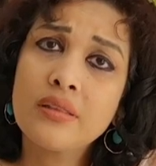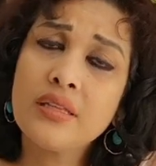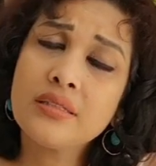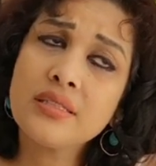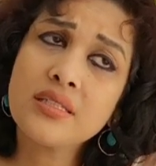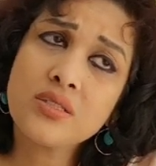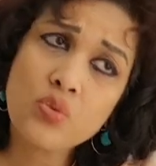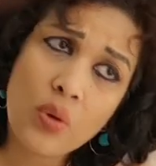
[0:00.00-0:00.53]

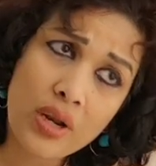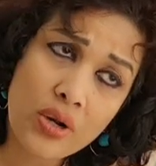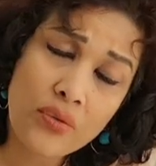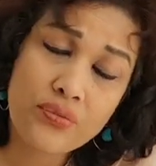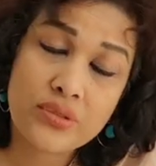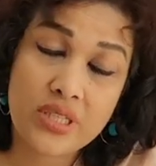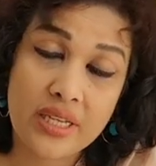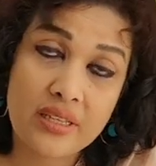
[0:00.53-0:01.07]
This is one
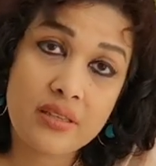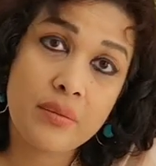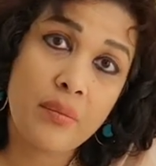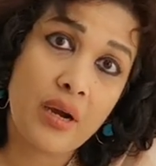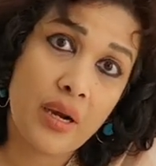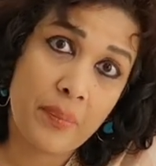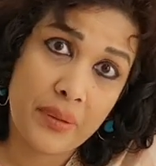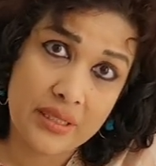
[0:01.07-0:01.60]
of Jayant
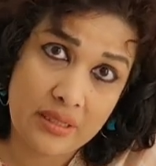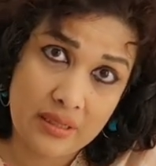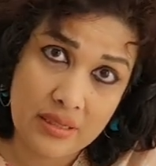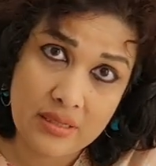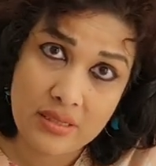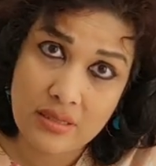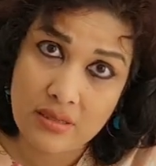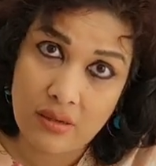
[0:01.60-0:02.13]

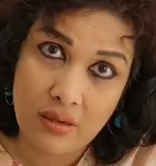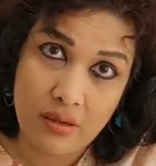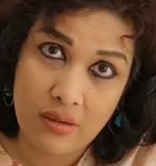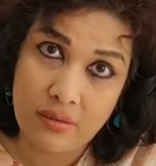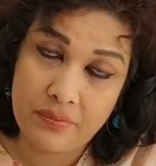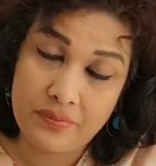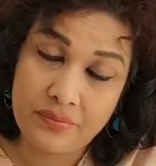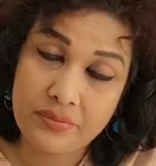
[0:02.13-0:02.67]
Mahapatra's,
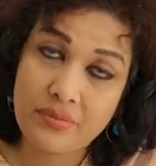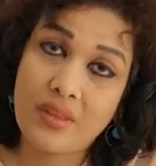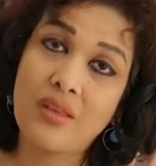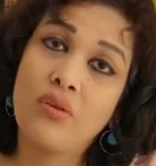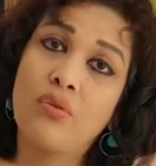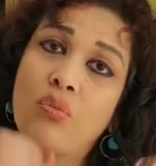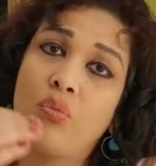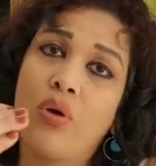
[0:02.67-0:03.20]

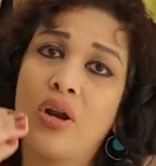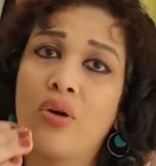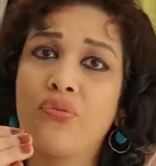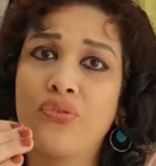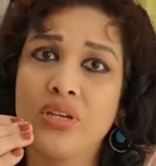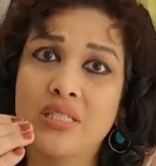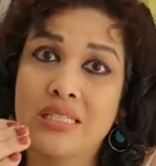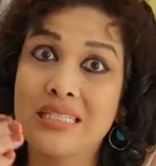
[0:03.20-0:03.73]
one
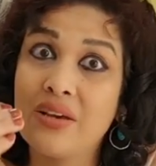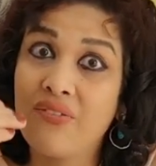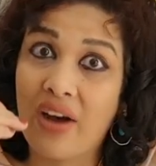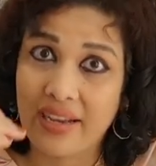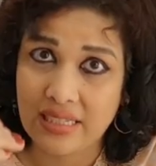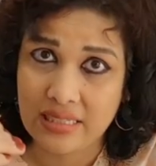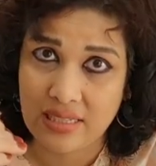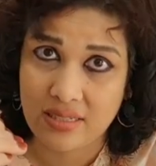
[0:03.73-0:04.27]
of his
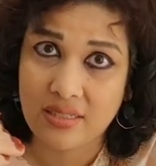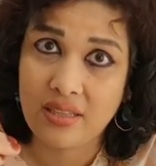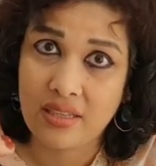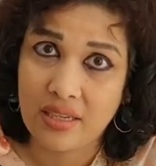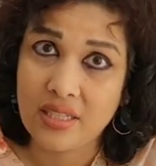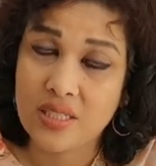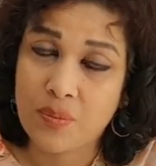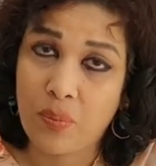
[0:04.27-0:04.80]
devices
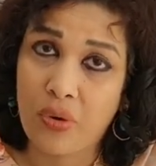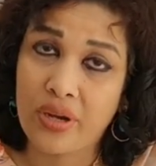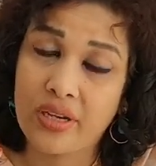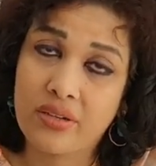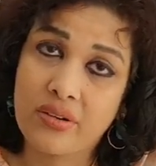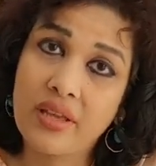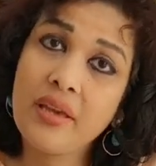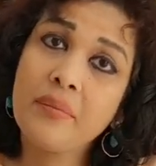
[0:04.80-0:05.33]
in his
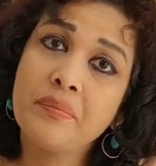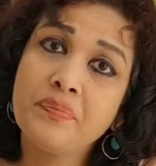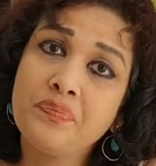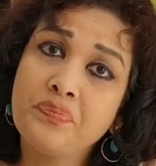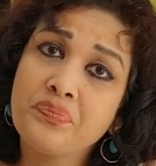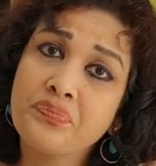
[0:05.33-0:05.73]
poetry.